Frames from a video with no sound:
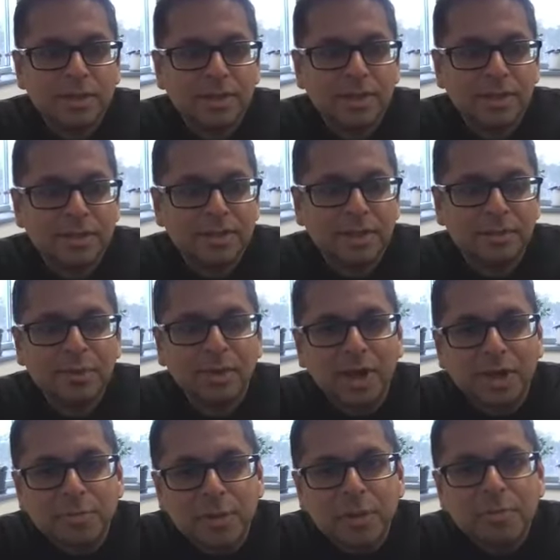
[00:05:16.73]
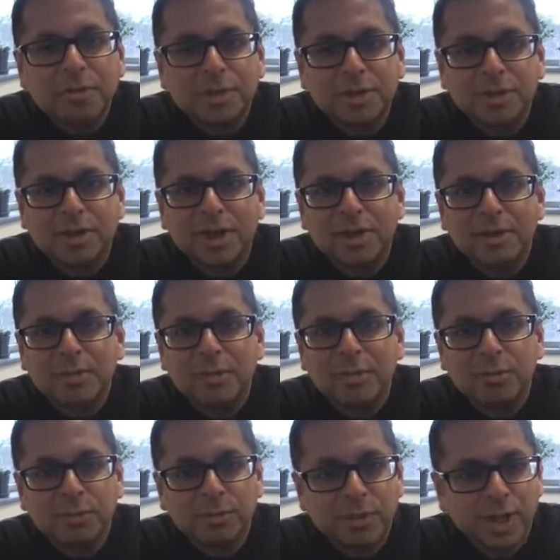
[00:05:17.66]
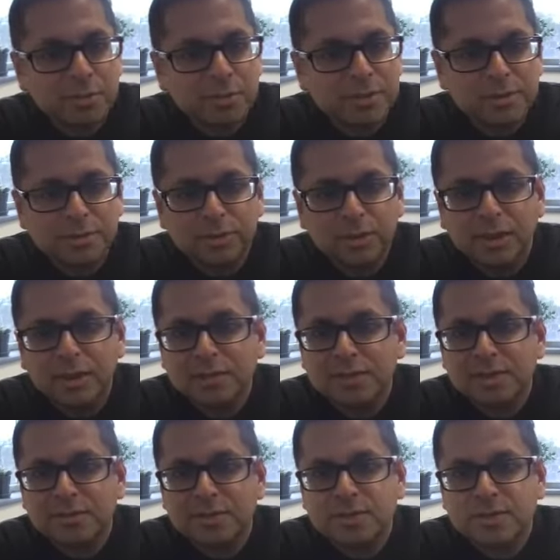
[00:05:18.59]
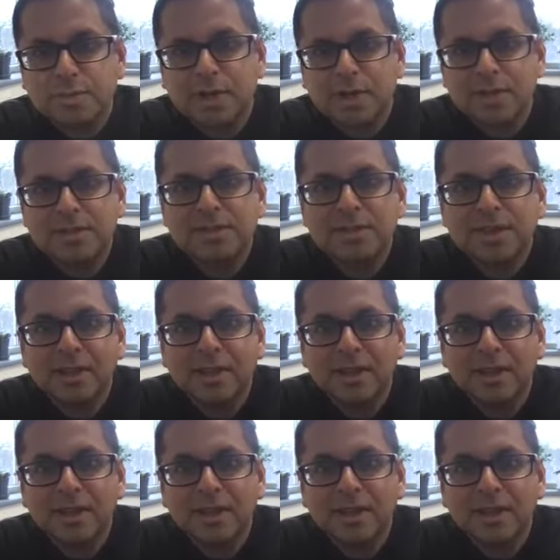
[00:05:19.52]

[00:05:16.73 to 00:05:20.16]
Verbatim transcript: Uh, I mean, I remember I remember when I was doing incident response,